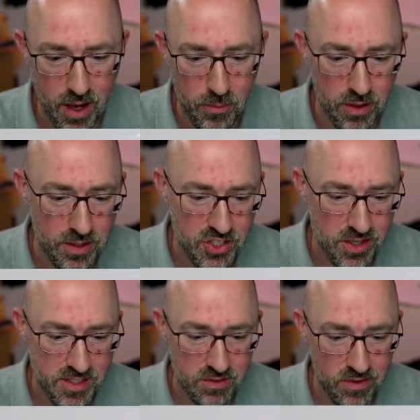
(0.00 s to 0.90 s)
I'm going to
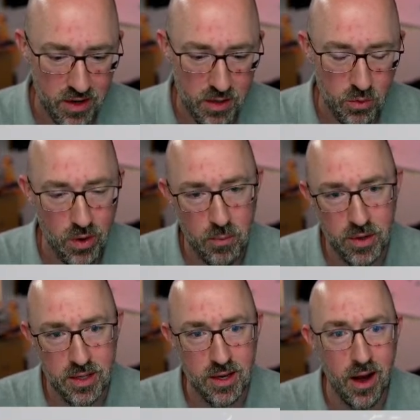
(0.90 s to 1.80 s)
initialize a variable. I'm going
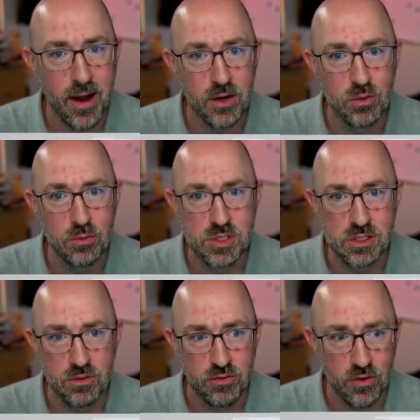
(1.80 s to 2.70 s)
to get
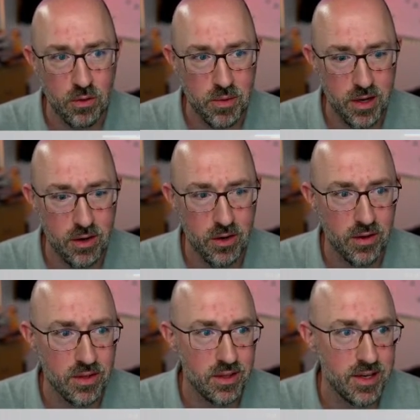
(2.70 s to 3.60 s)
items from here,
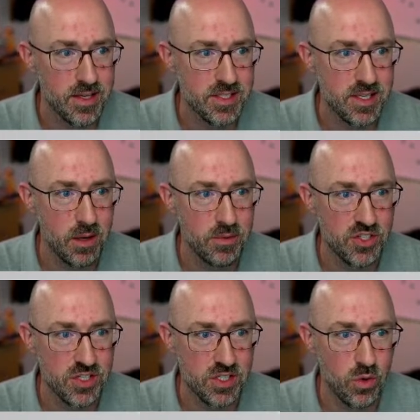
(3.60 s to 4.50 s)
and then the next step is
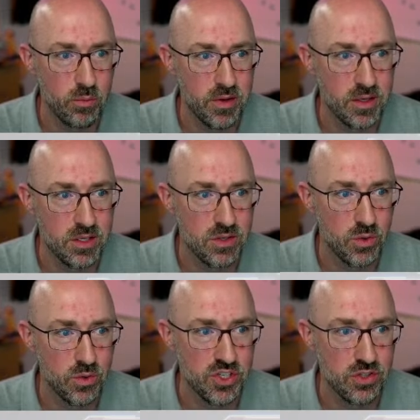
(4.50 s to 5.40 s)
just to append
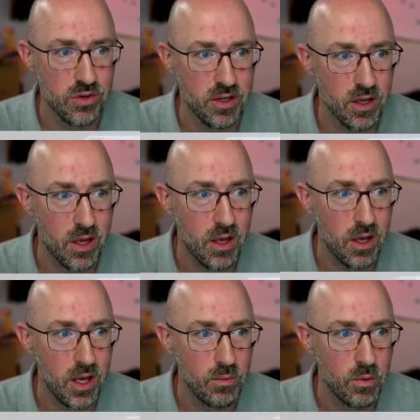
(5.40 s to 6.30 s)
to a string.
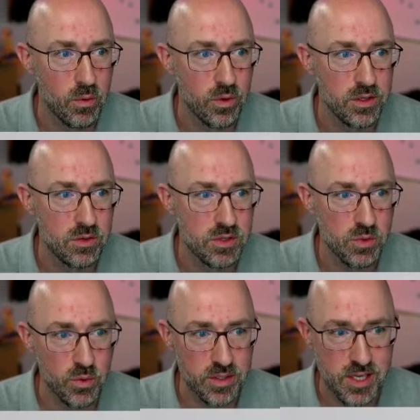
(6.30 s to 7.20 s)
And what we want to do is
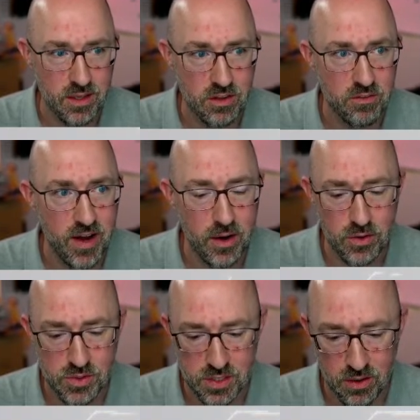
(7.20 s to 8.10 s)
we want to take the
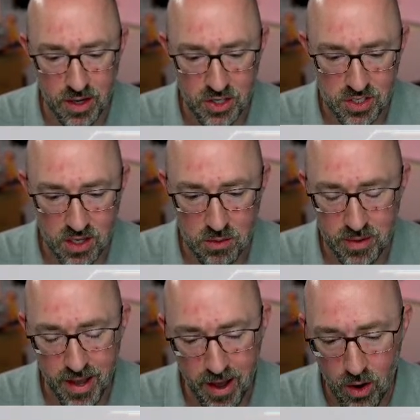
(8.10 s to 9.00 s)
values that are actually
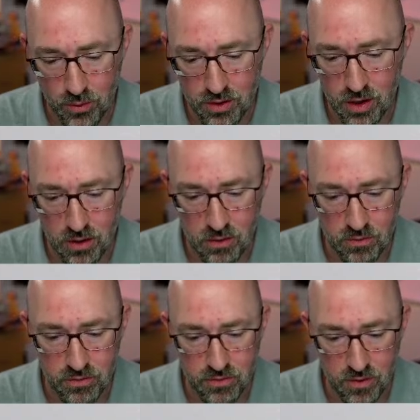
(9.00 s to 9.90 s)
coming out
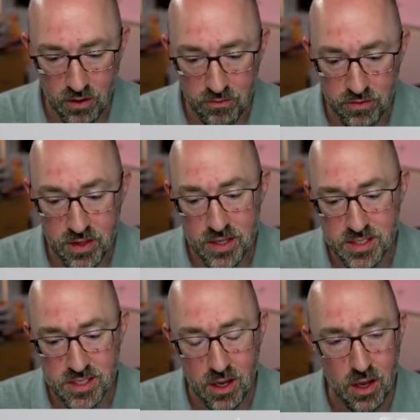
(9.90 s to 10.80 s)
of
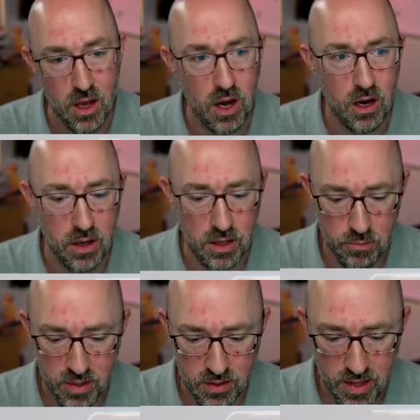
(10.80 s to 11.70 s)
this and
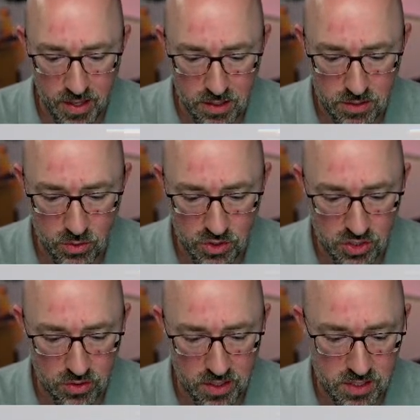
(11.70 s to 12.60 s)
append that to a
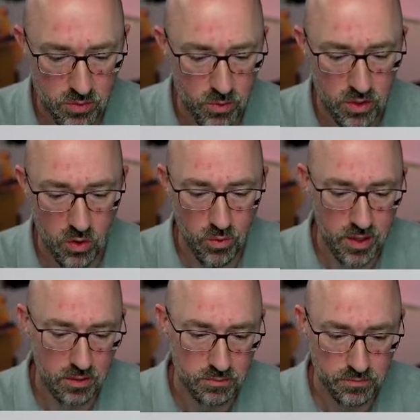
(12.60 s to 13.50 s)
string. So we would go
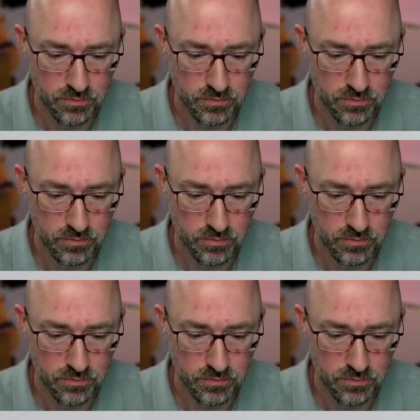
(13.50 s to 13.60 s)
in.